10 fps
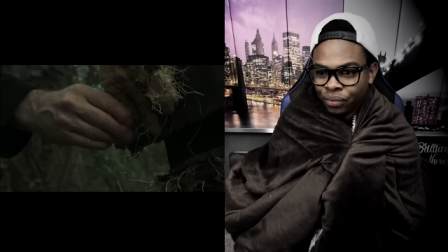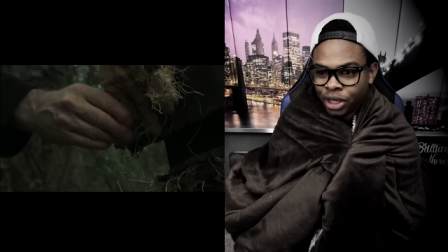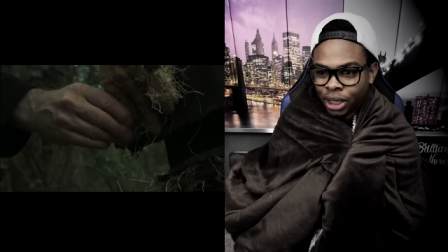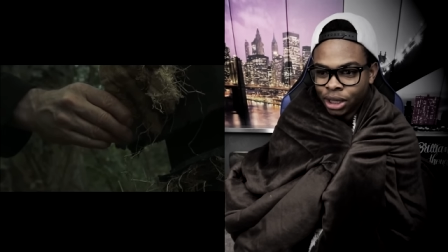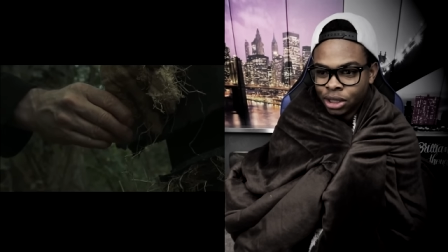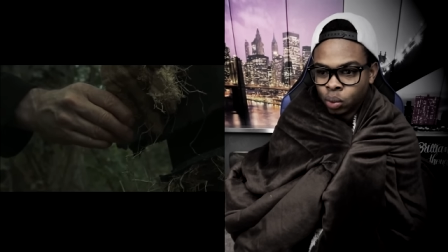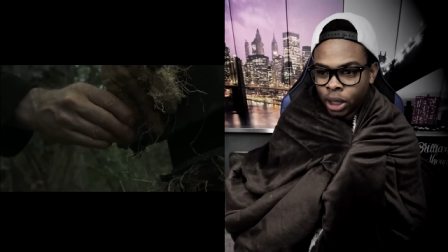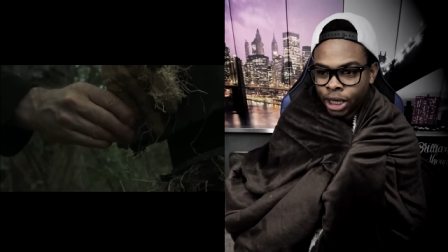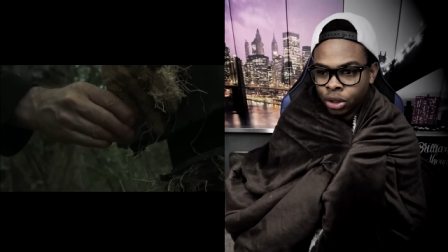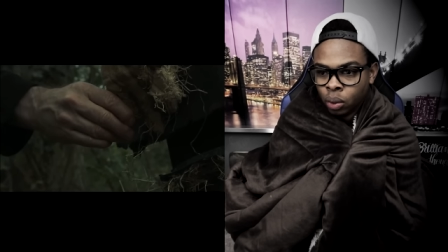Dang, this is
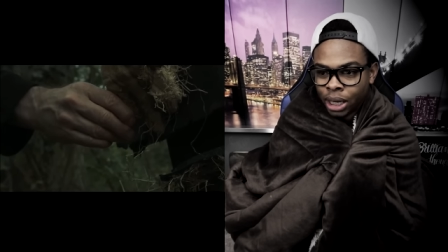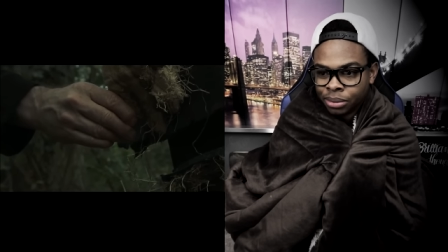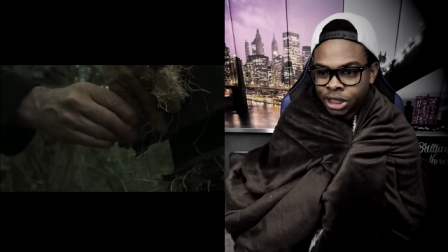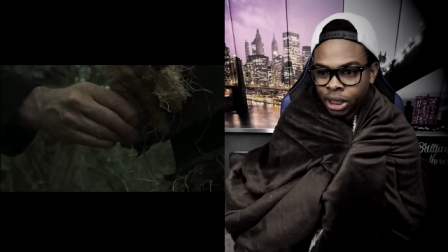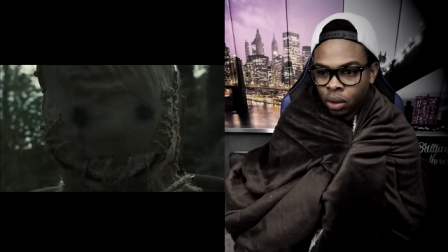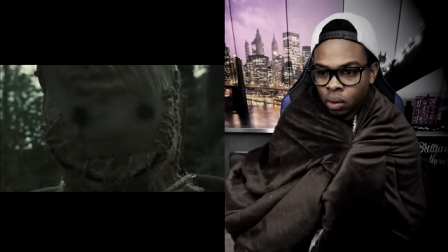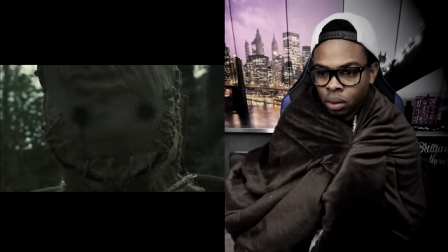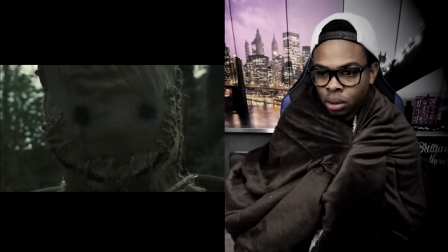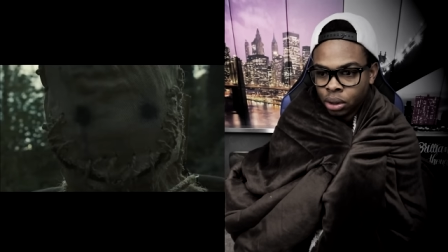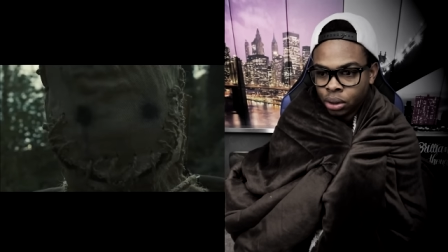what I do when I'm single.
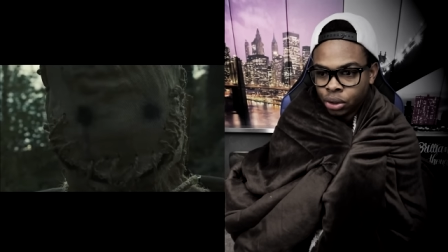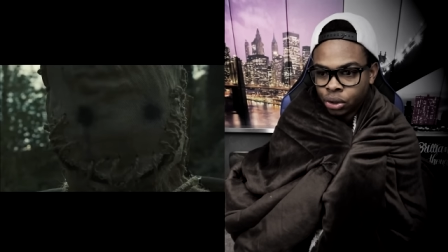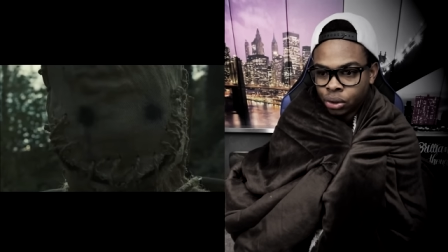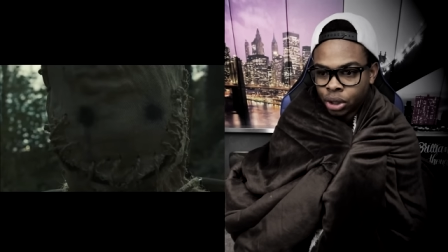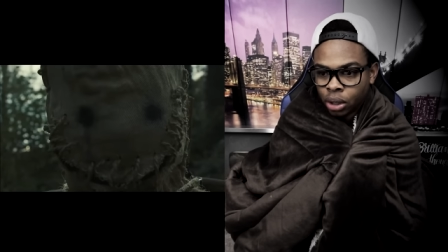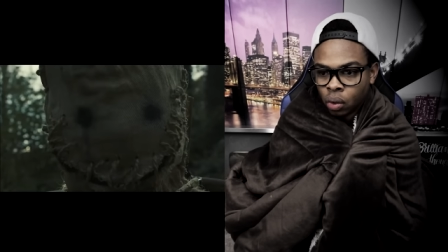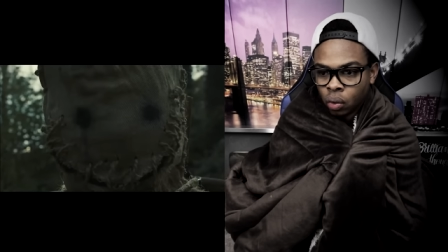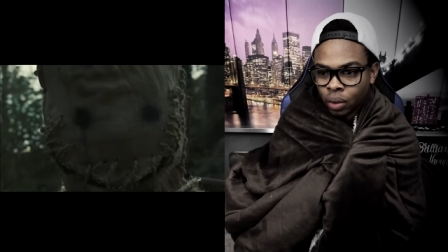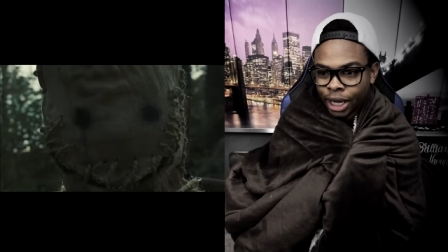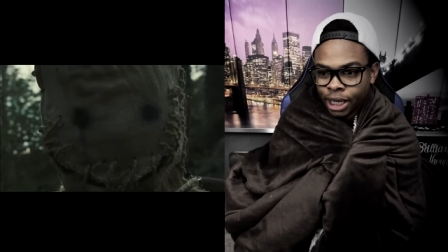Try to
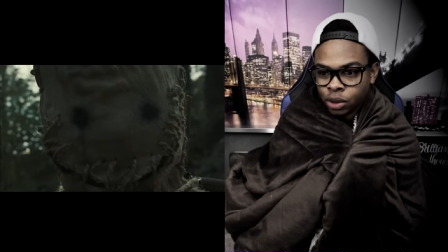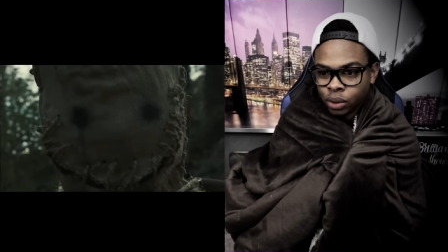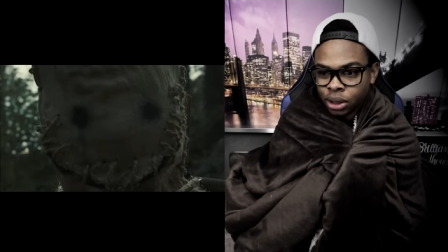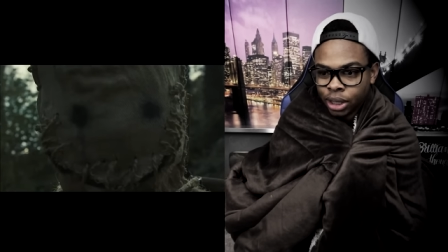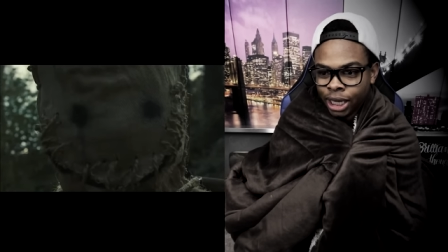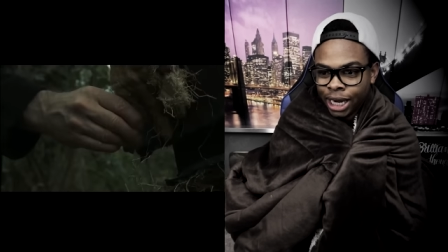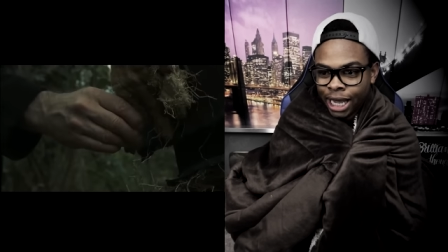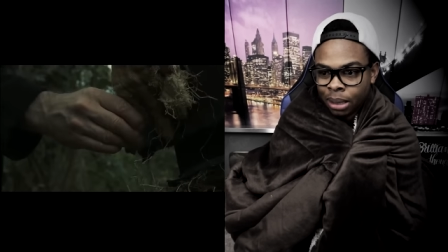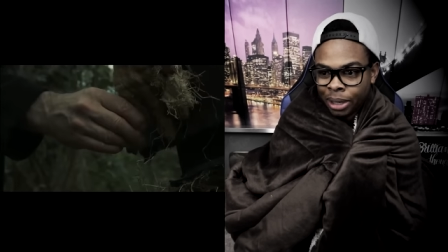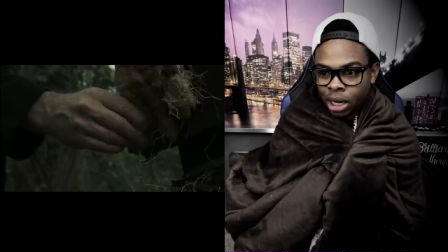hold hands with
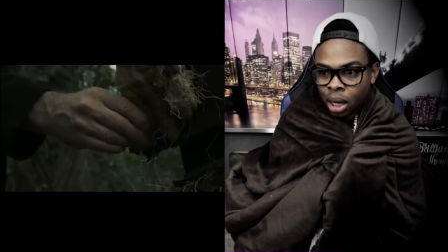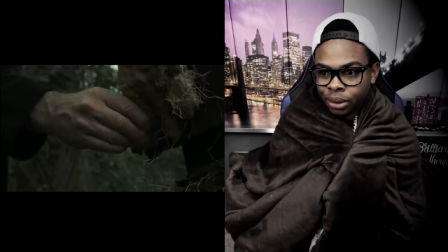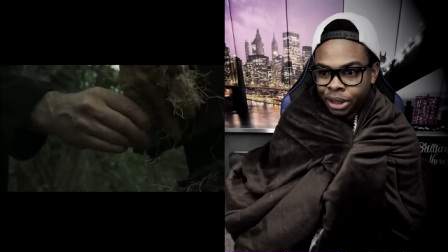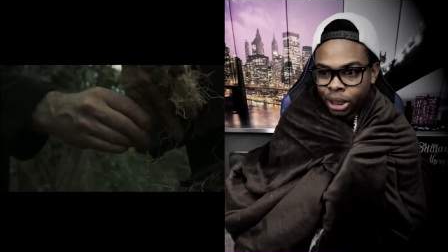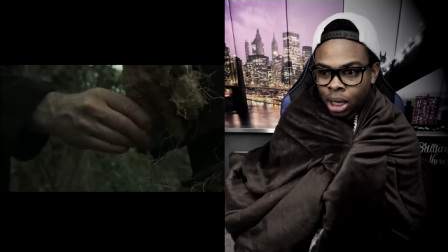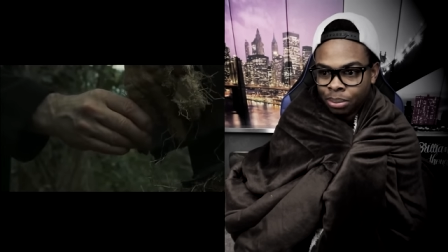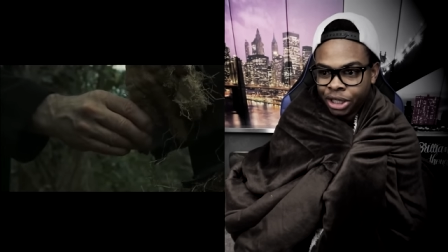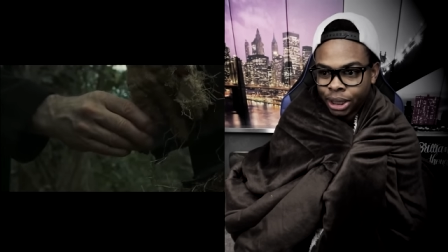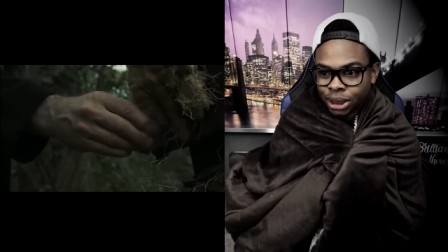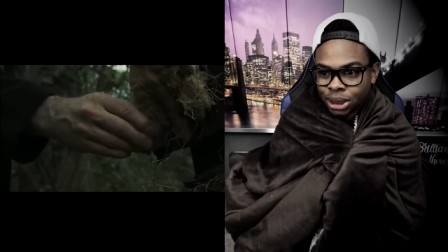inanimate obje
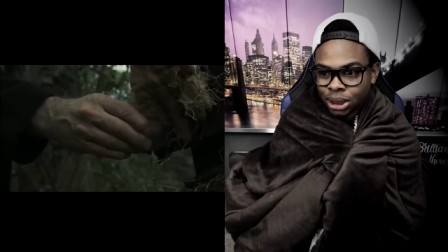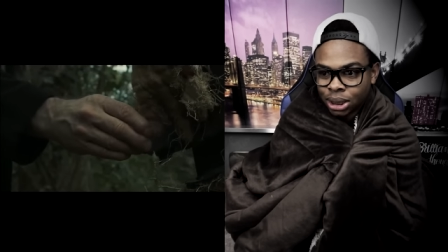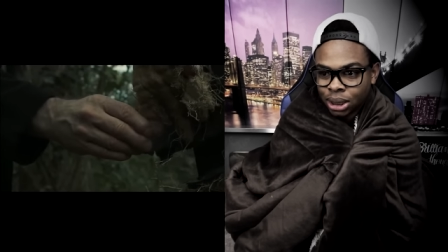objects.